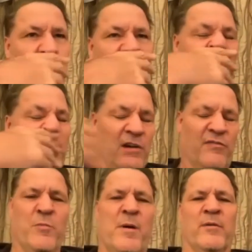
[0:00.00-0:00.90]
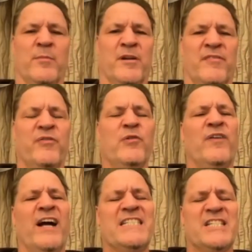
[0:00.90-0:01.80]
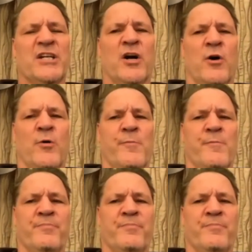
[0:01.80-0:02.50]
I don't know if you remember, but a few fights ago,